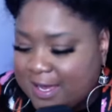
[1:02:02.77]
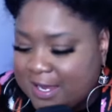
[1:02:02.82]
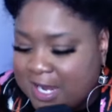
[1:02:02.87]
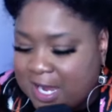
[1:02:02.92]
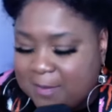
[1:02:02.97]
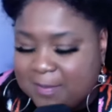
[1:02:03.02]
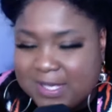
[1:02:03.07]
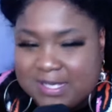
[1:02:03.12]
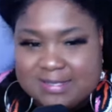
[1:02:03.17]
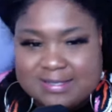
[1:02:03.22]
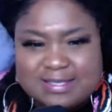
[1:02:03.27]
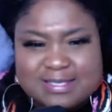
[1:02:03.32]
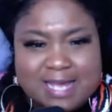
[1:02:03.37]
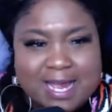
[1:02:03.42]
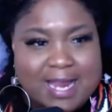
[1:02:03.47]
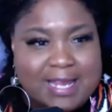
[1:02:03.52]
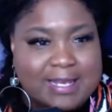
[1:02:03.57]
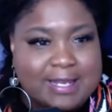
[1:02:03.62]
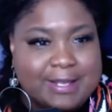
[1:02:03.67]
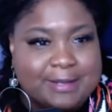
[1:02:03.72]
And I'm
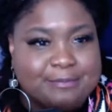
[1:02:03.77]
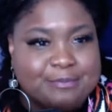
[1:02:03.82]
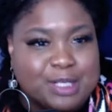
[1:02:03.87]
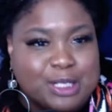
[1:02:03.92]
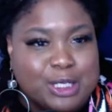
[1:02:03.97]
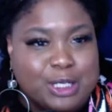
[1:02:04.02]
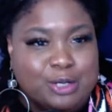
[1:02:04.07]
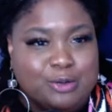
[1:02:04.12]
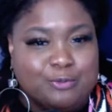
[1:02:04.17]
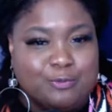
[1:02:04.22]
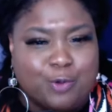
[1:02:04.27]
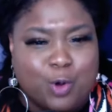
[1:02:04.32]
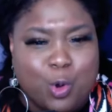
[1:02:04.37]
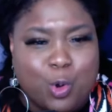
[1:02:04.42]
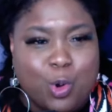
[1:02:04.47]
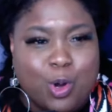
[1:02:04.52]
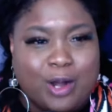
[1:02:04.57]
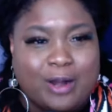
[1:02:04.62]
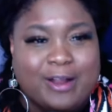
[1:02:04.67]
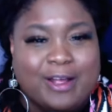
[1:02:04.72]
excited
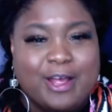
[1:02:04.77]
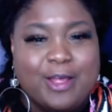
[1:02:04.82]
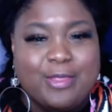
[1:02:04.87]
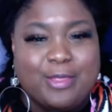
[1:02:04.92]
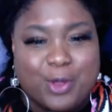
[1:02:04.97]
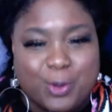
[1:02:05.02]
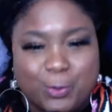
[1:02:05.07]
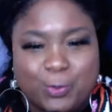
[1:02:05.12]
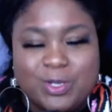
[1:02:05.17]
for the